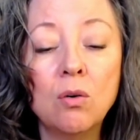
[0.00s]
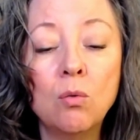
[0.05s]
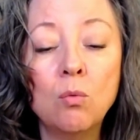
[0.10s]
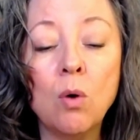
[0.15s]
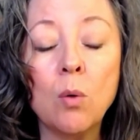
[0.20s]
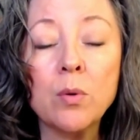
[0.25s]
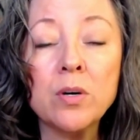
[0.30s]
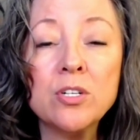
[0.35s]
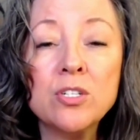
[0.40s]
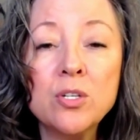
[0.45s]

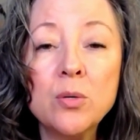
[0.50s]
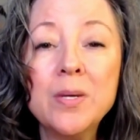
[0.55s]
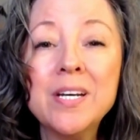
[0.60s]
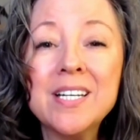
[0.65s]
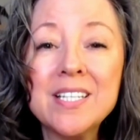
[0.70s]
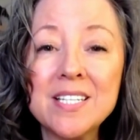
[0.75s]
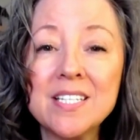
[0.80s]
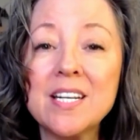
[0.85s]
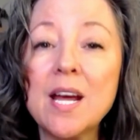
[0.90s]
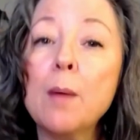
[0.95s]
what we're doing
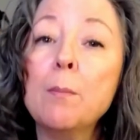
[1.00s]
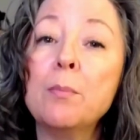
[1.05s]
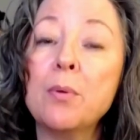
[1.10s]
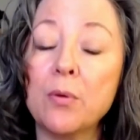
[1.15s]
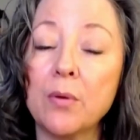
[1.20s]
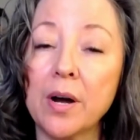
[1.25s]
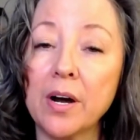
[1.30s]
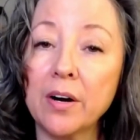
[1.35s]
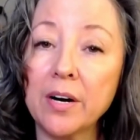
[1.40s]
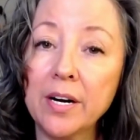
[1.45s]
is
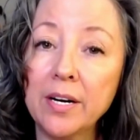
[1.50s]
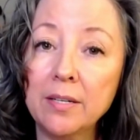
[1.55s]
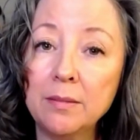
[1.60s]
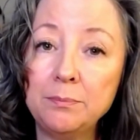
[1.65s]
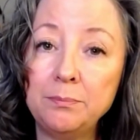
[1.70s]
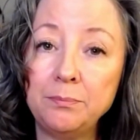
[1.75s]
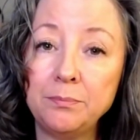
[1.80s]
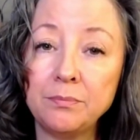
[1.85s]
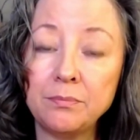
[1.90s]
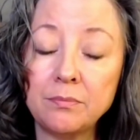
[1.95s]
temporary.
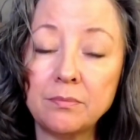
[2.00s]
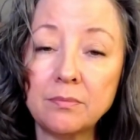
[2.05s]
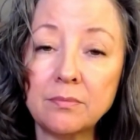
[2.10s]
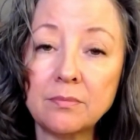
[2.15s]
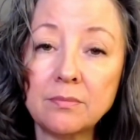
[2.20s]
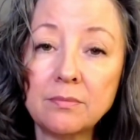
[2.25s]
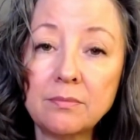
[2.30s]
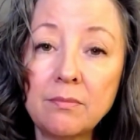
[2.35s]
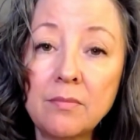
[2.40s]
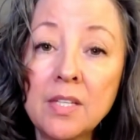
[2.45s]

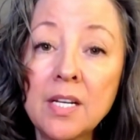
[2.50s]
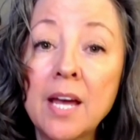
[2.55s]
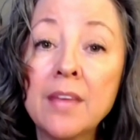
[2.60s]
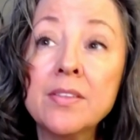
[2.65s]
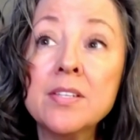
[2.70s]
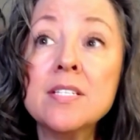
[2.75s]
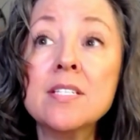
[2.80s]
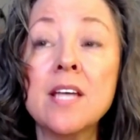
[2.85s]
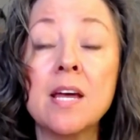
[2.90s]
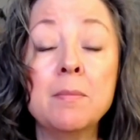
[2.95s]
And
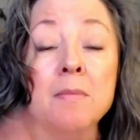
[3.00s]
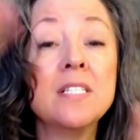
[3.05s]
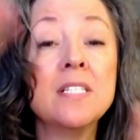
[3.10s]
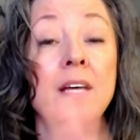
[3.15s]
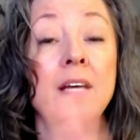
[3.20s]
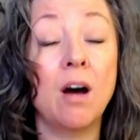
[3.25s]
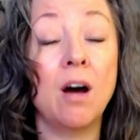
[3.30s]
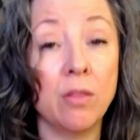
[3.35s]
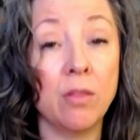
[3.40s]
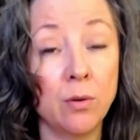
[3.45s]
the same is
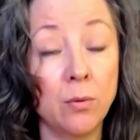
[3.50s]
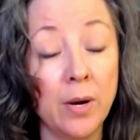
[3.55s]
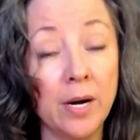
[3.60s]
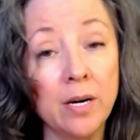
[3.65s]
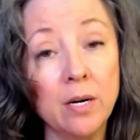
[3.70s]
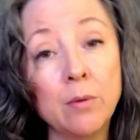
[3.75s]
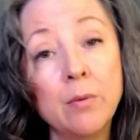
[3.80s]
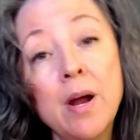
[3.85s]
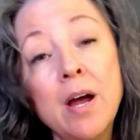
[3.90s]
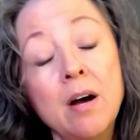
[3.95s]
the other way
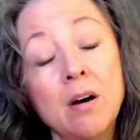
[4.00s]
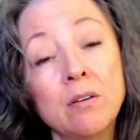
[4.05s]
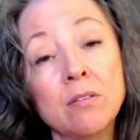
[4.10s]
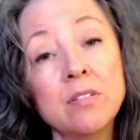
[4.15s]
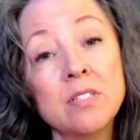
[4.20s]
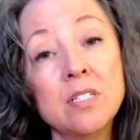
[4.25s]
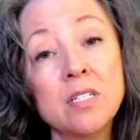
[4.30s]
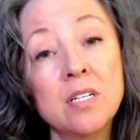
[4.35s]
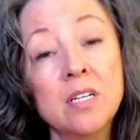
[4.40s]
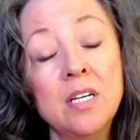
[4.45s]

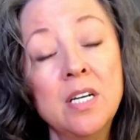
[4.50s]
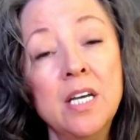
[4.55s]
around.